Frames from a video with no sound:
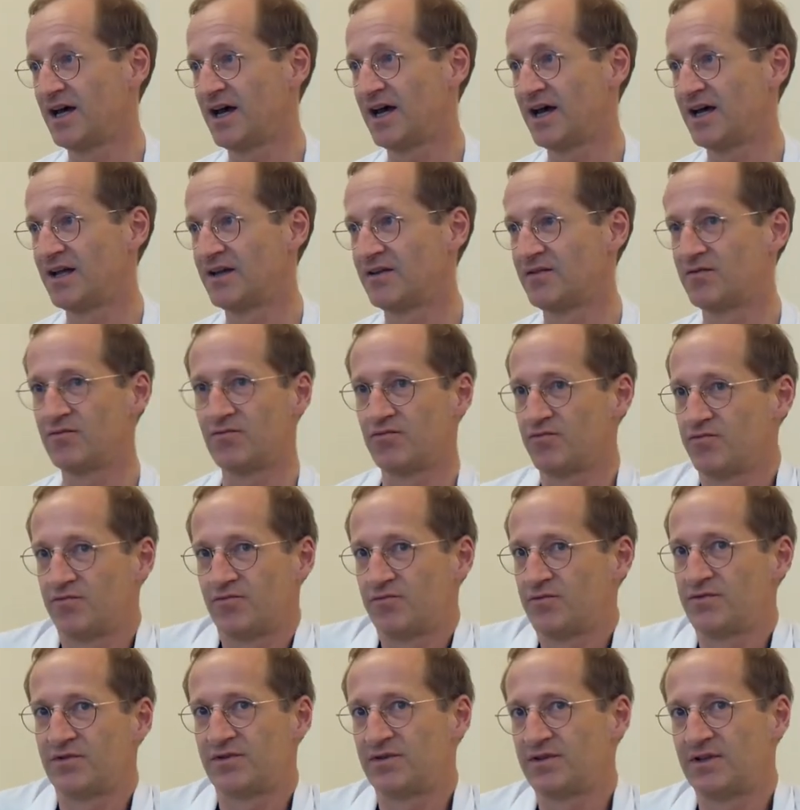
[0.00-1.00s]
And
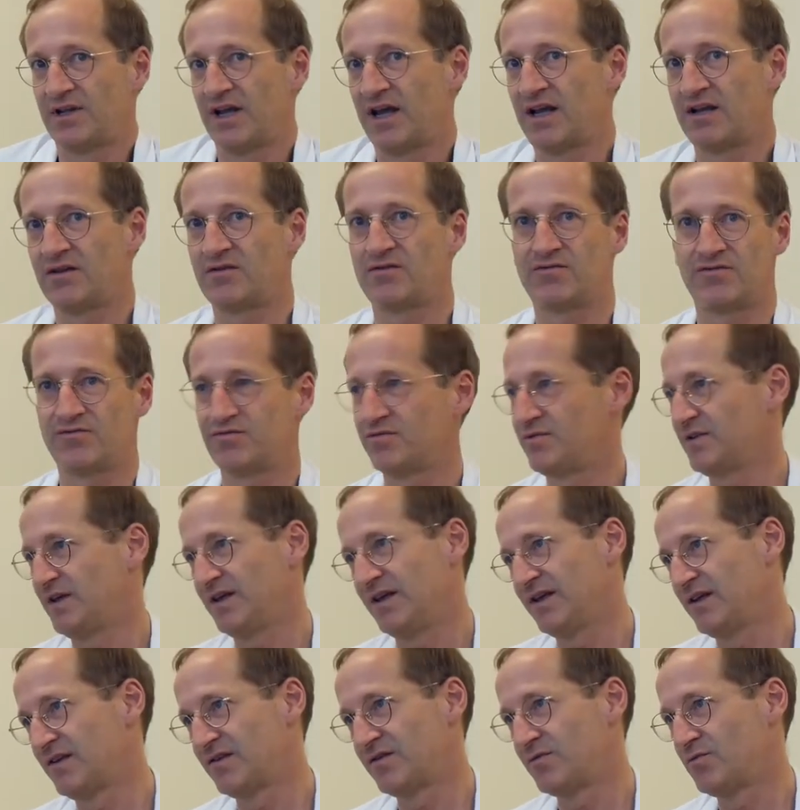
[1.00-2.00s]
that
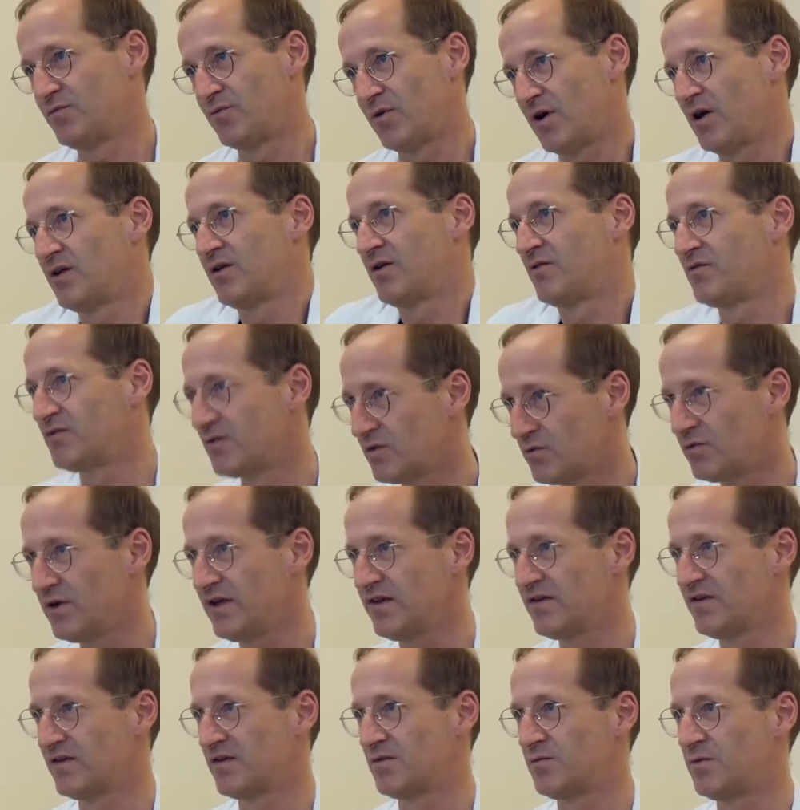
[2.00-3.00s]
is one of the
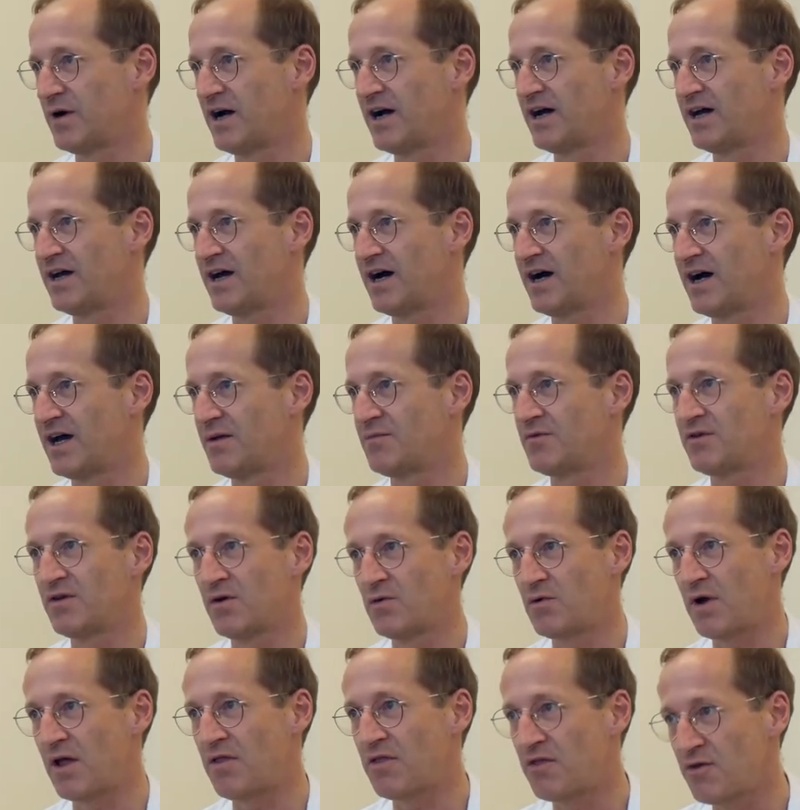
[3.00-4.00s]
reasons why I'm
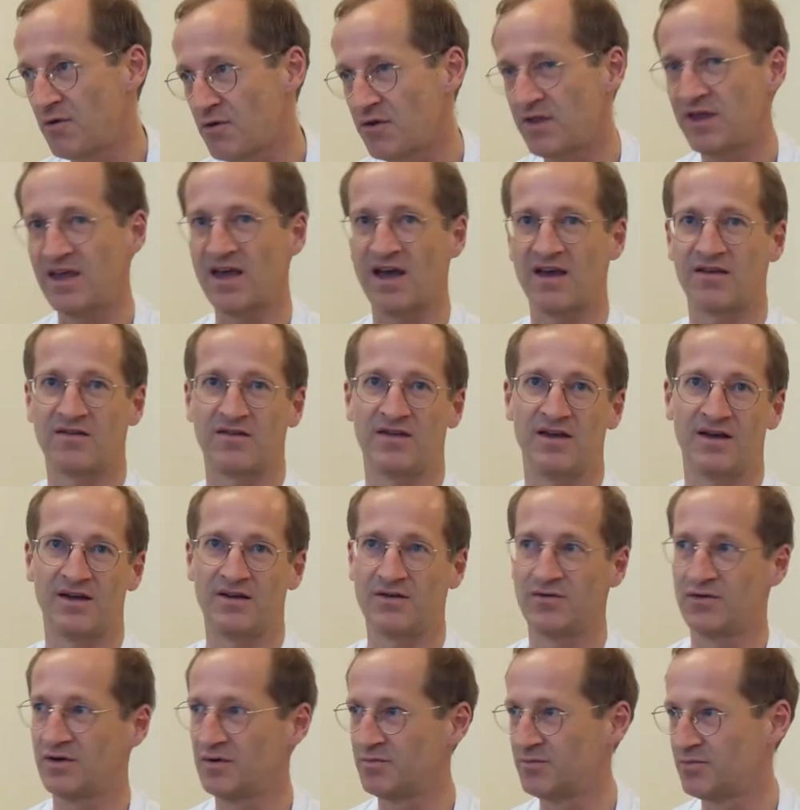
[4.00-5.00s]
so
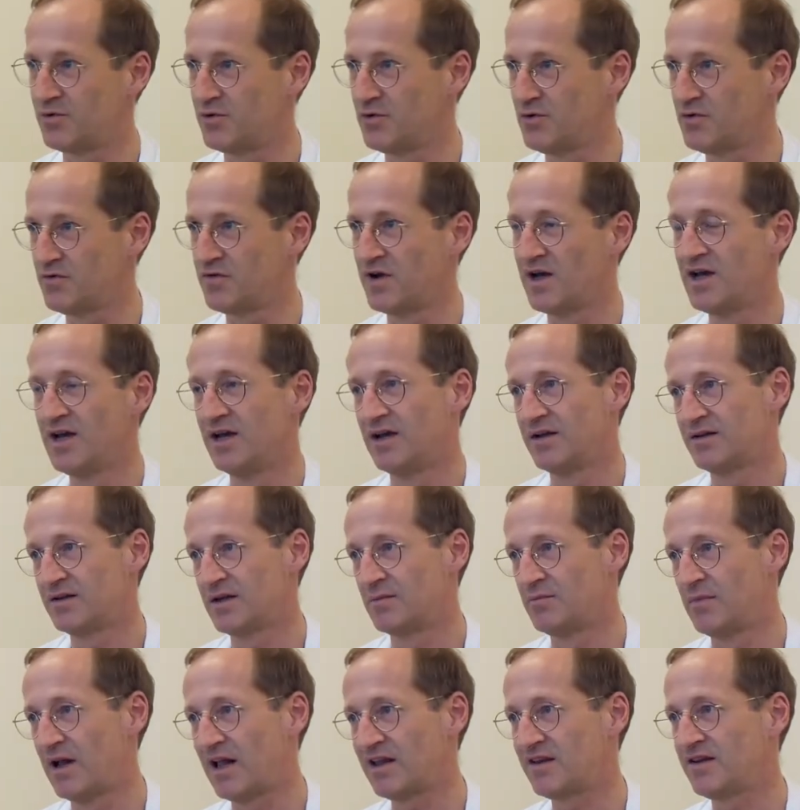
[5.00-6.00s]
enthusiastic to improve
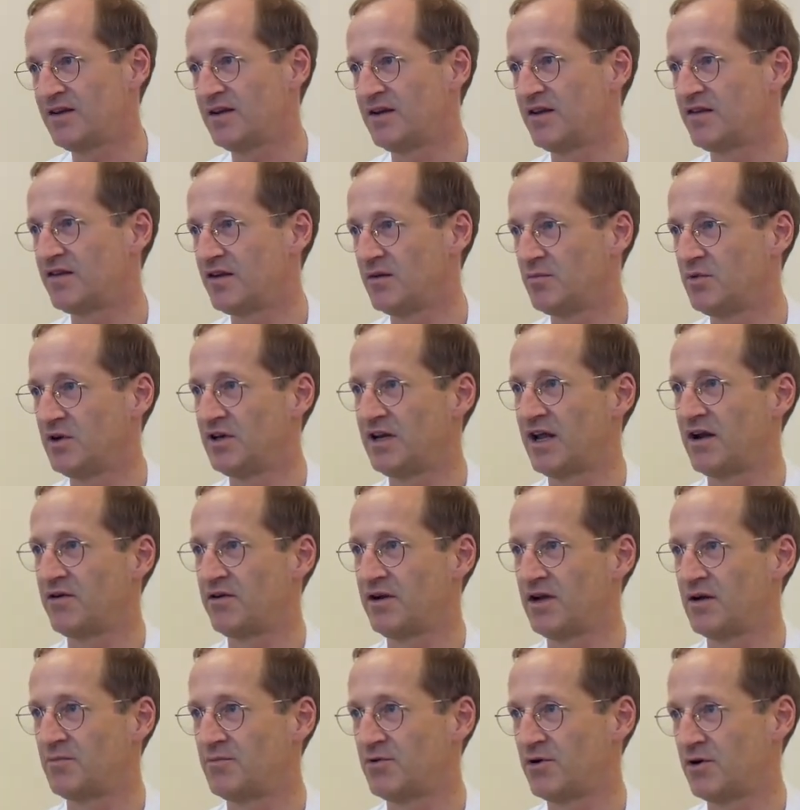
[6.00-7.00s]
the
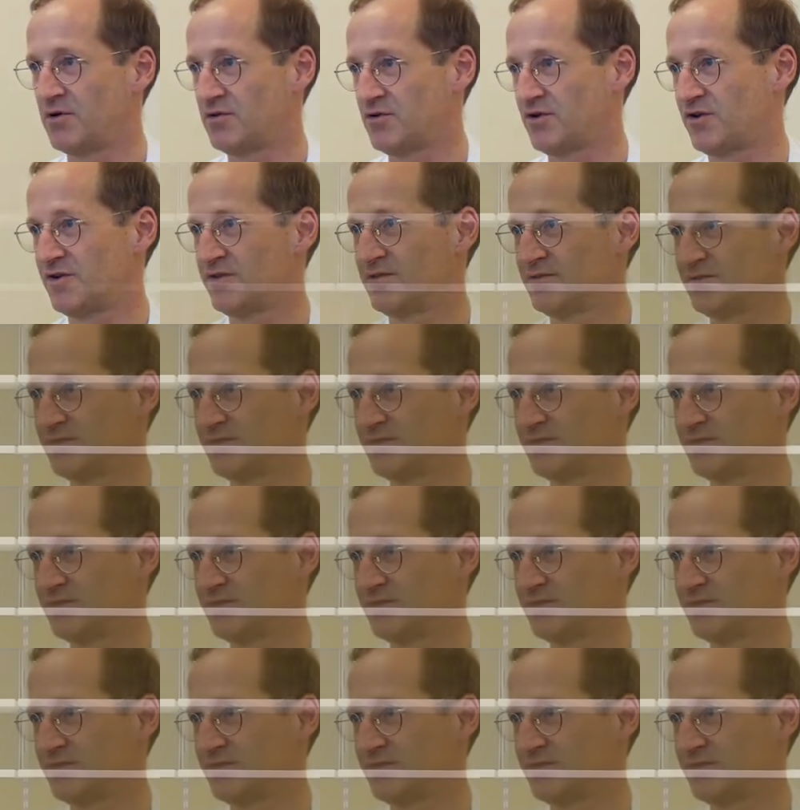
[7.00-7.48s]
multidisciplinary approach.